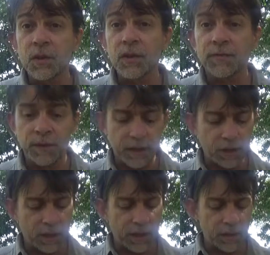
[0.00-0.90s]
as they're fully
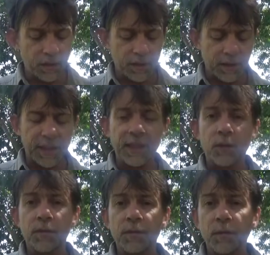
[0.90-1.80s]
charged, the light
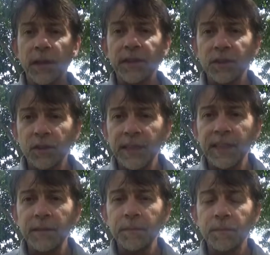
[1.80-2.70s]
goes from red to
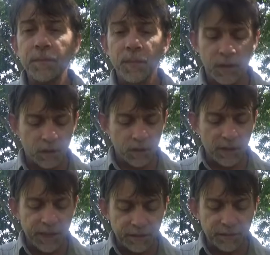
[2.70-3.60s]
green. There's
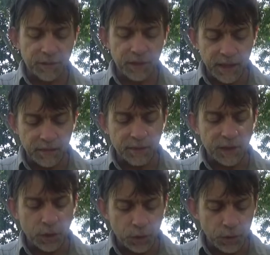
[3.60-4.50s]
a light for
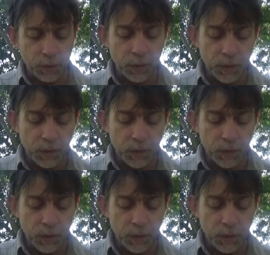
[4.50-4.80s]
every two.